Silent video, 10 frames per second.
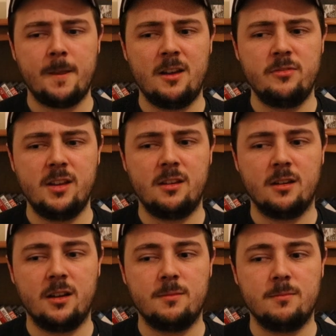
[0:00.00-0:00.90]
I think,
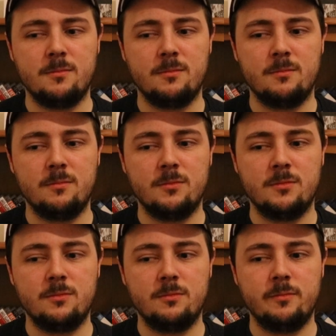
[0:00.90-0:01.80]

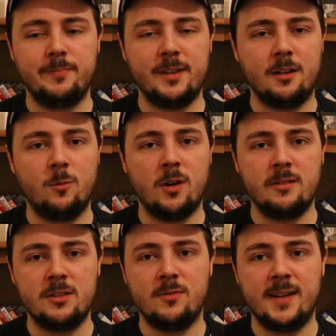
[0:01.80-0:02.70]
you know,
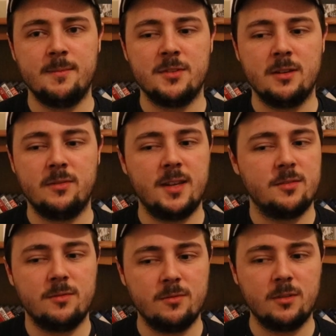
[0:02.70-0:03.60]
while it's random and stuff,
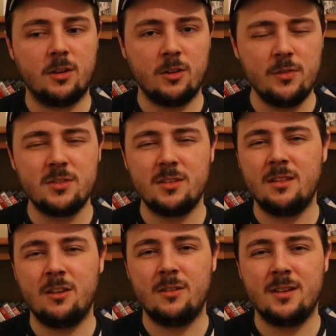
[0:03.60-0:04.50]
it's constantly
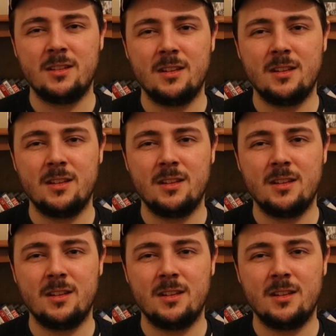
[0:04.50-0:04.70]
though, it's